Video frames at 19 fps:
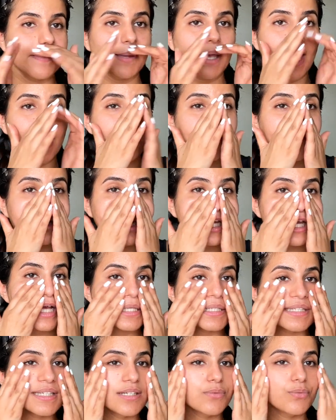Hyaluronic
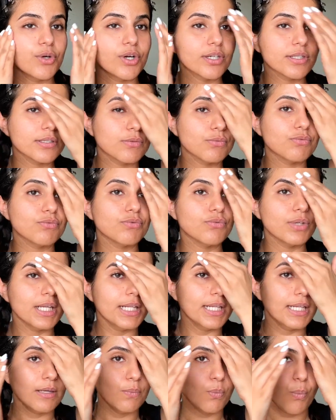acid works
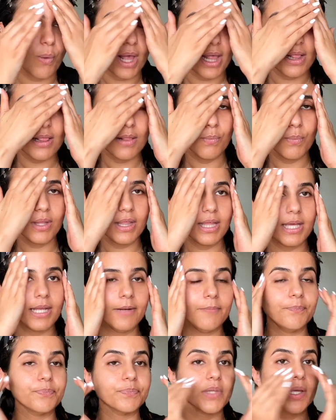really well with
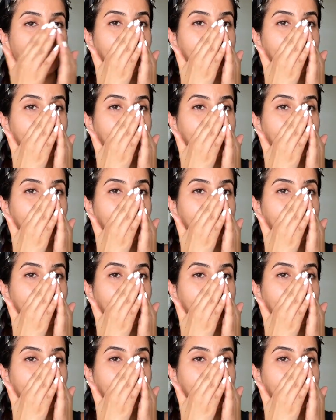it.